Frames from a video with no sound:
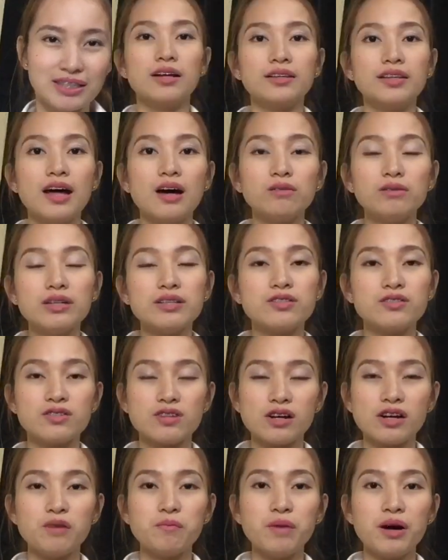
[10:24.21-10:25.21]
Now let's
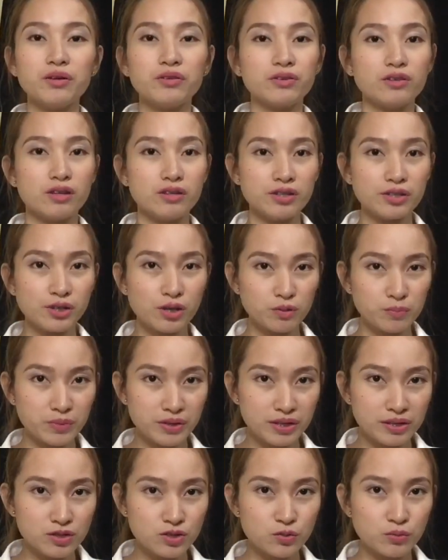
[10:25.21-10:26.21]
talk about Tony
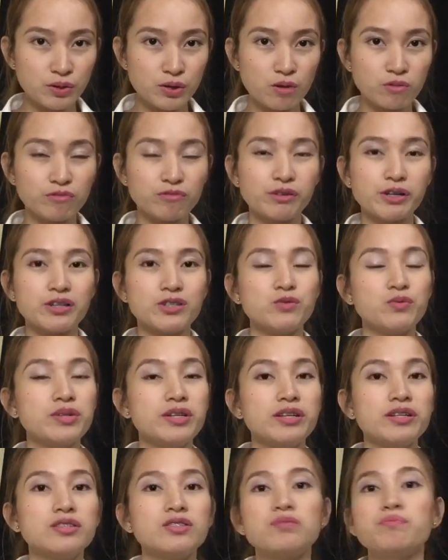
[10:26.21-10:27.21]
Robbins. We go first with
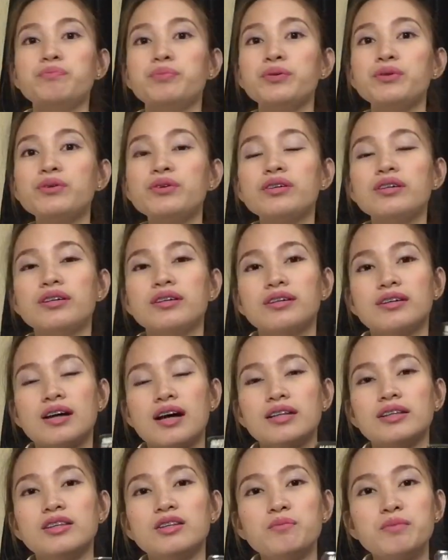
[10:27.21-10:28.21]
his book,
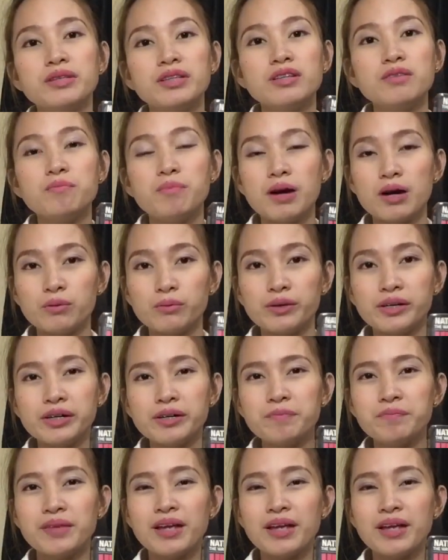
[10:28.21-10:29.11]
Unlimited Power.